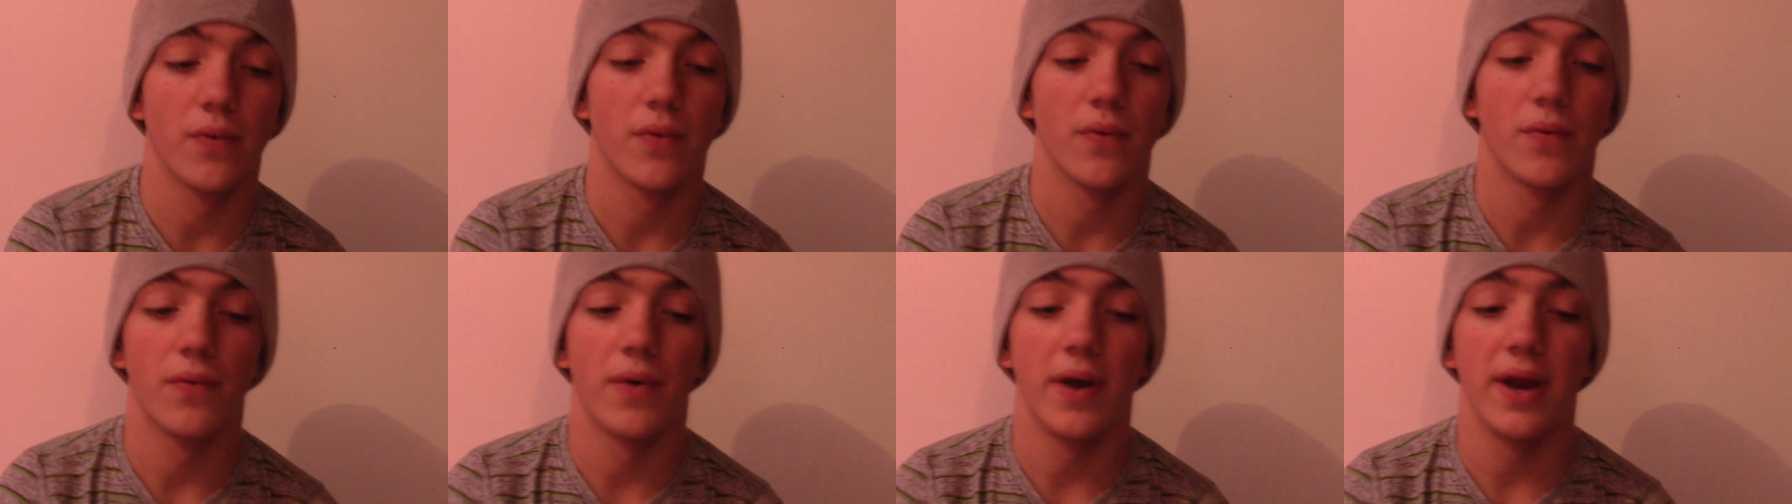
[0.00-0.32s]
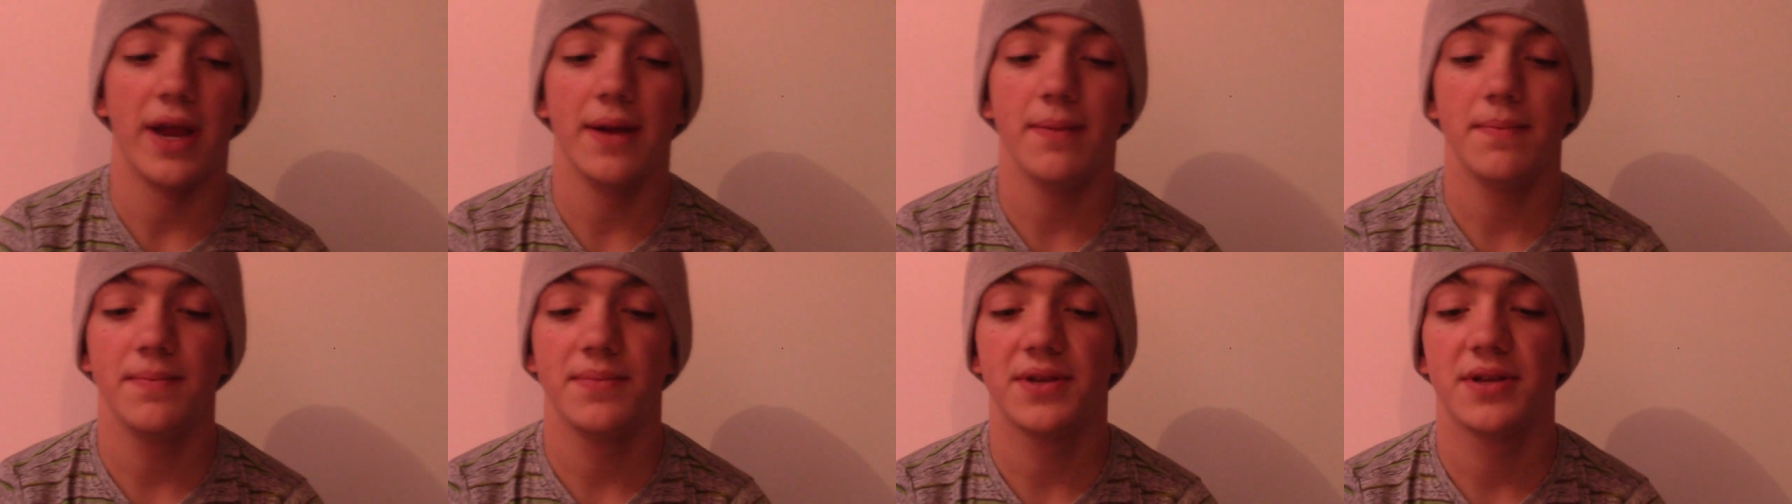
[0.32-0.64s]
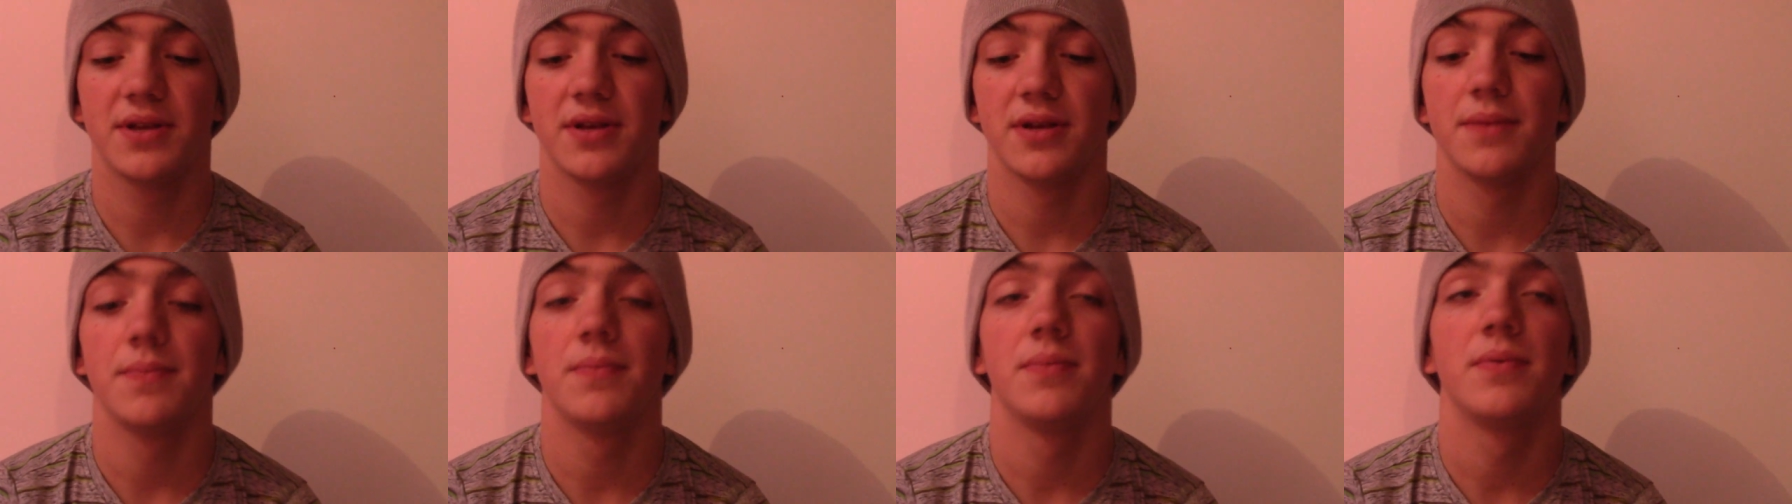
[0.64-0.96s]

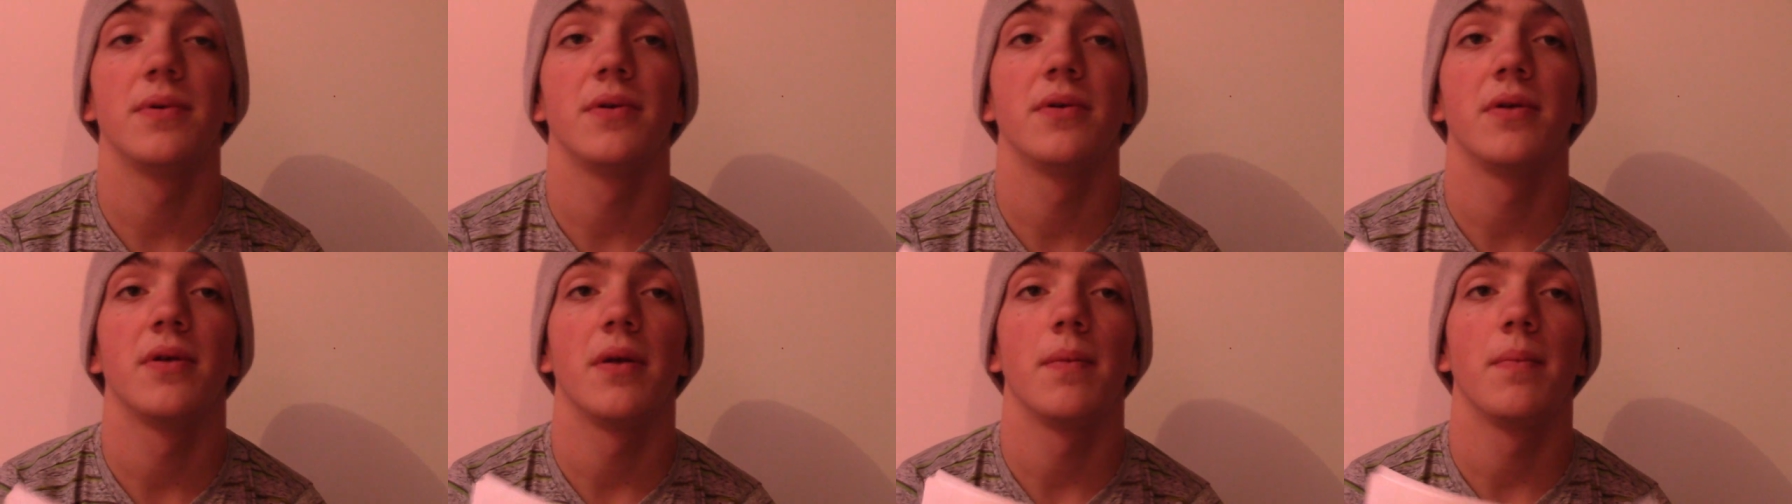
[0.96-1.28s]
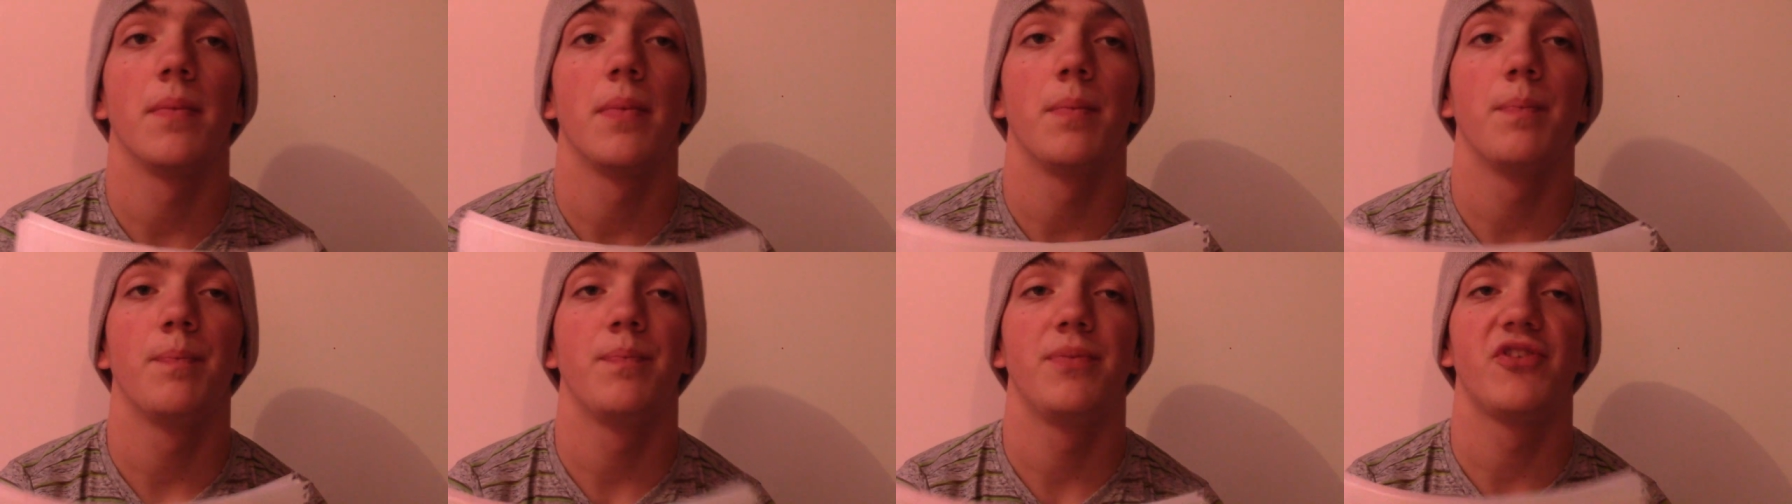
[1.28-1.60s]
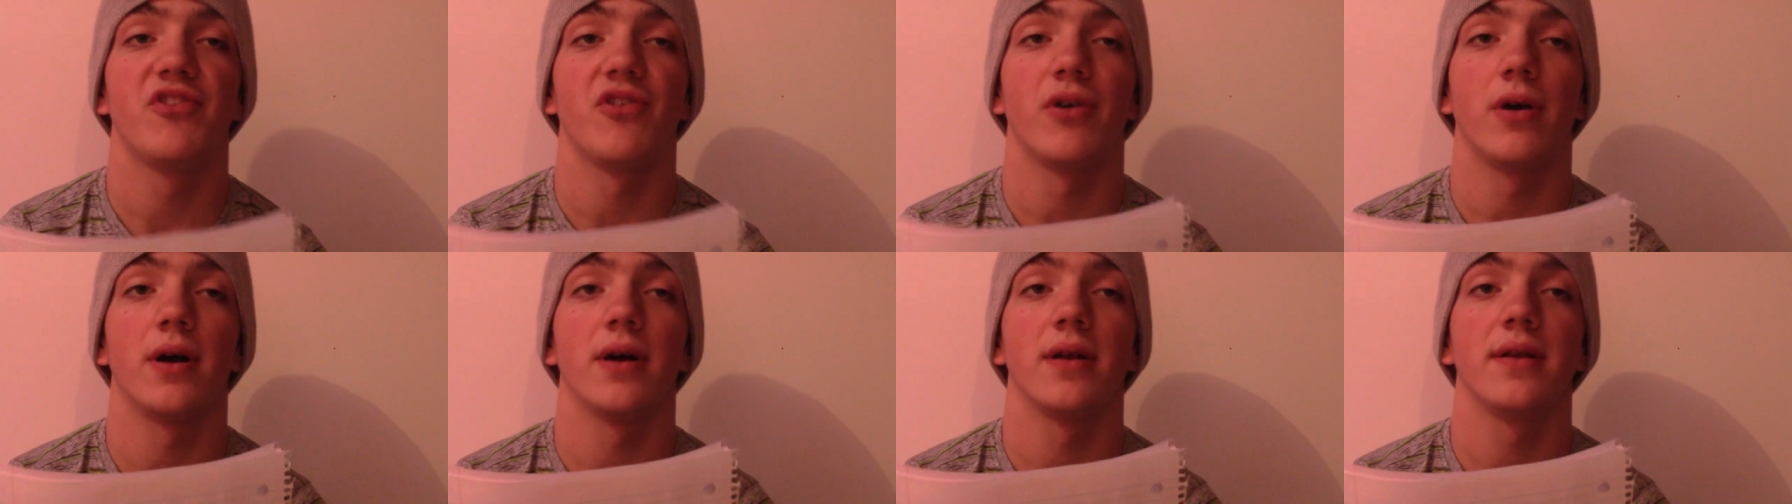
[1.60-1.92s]
raped,
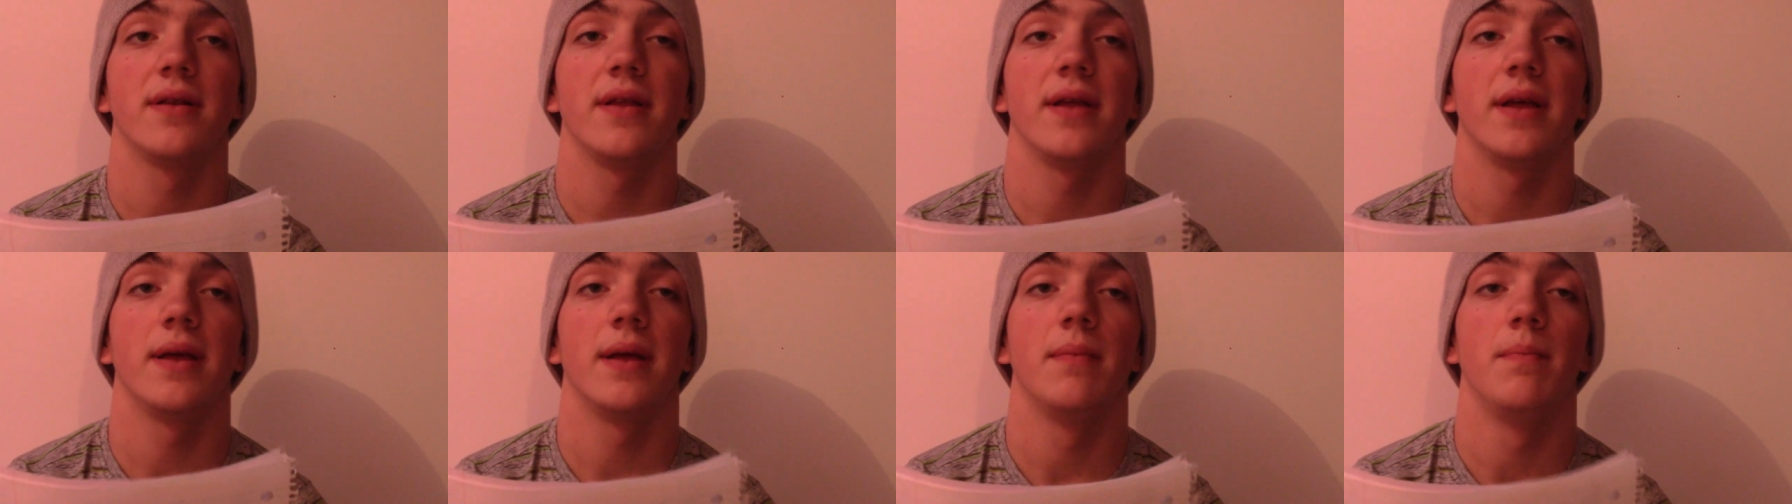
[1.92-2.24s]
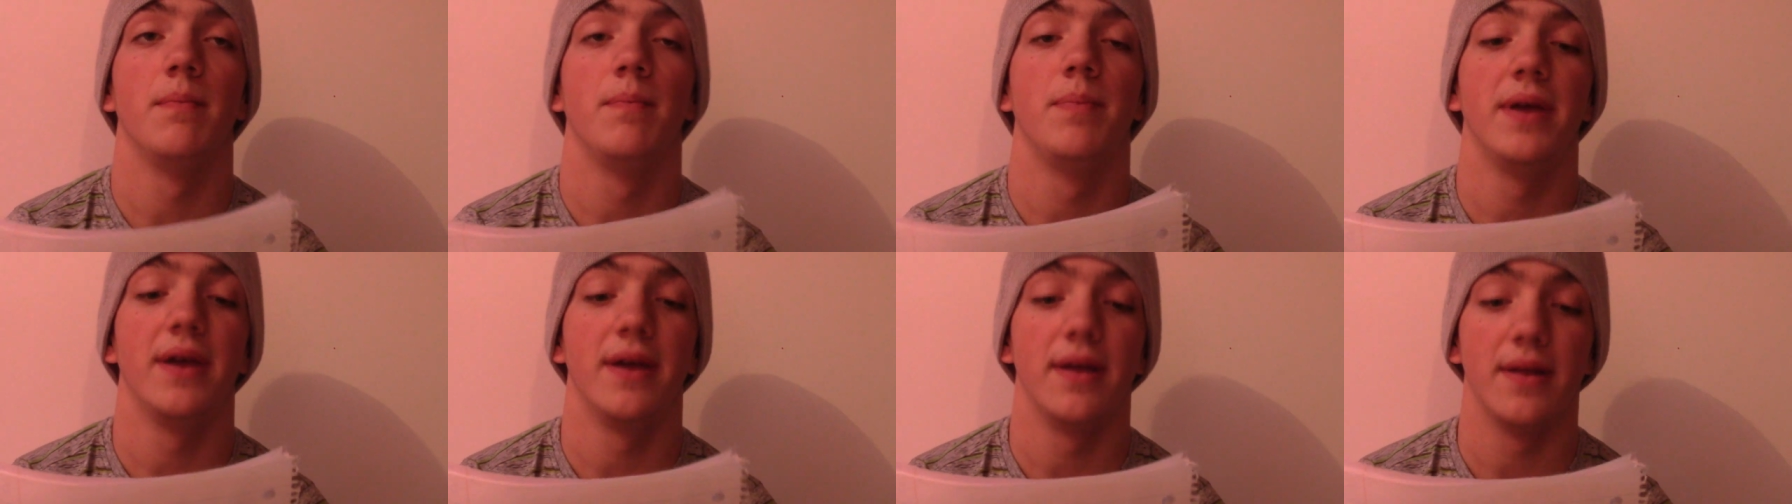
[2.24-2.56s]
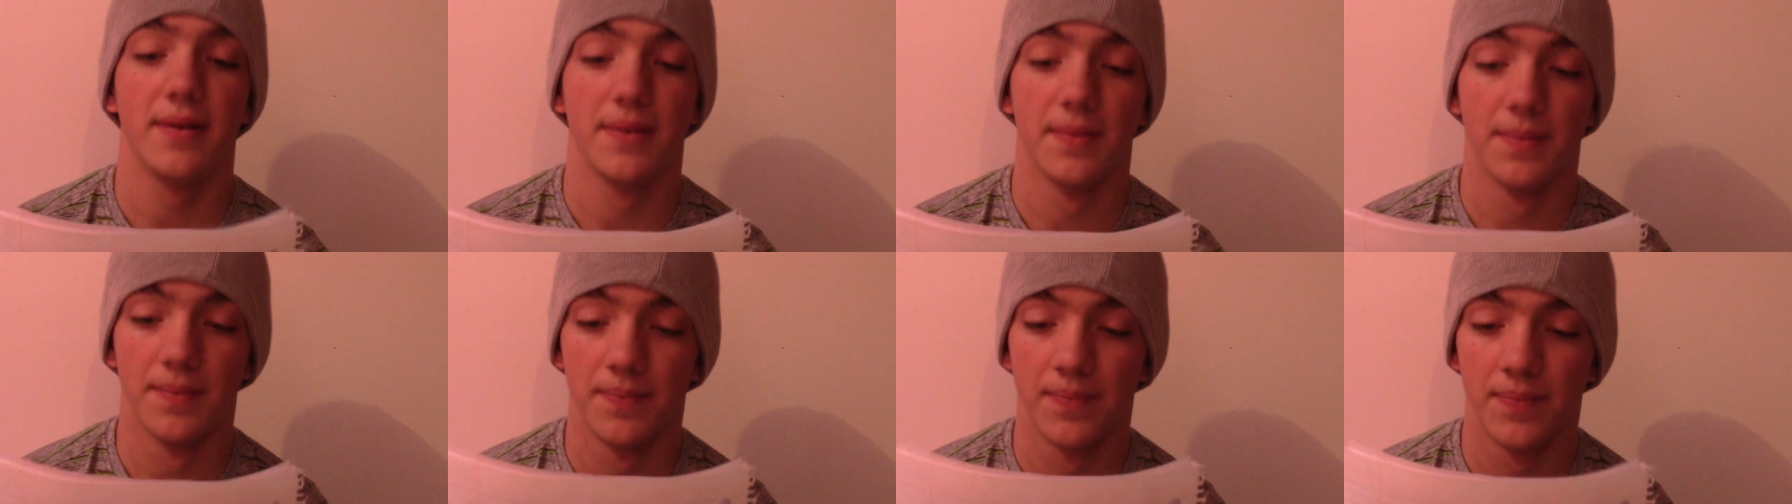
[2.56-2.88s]
drugged, and
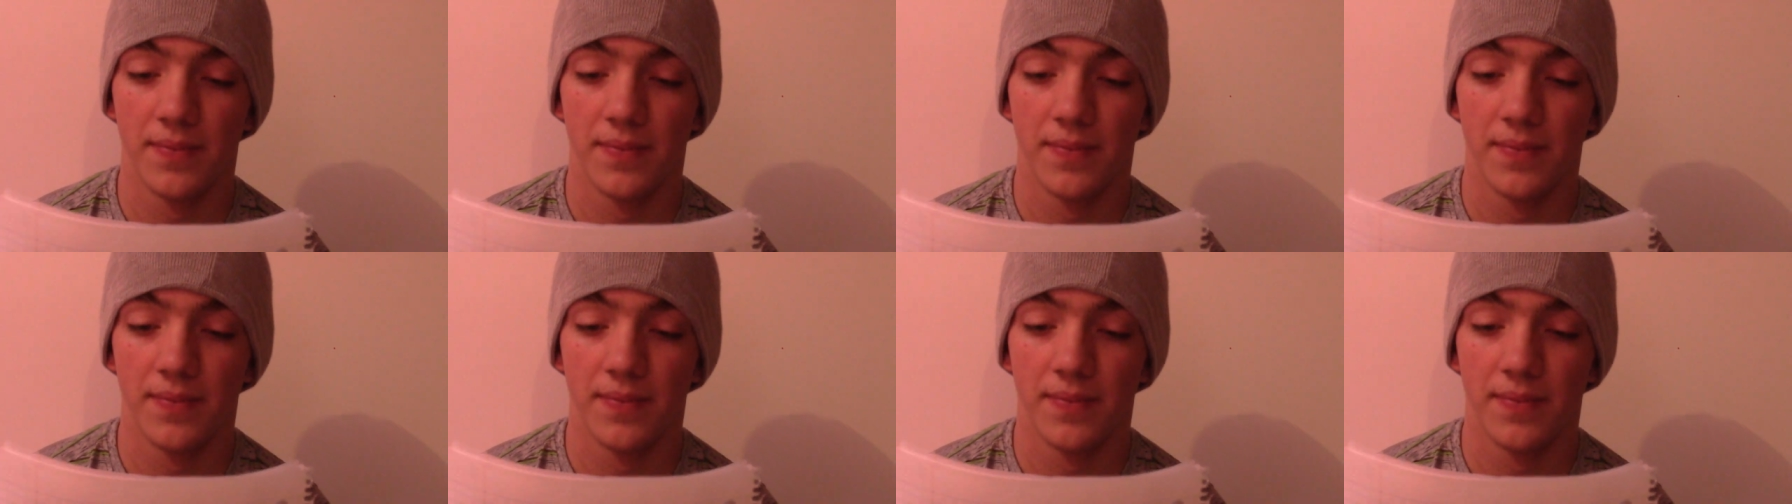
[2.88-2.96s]
beat.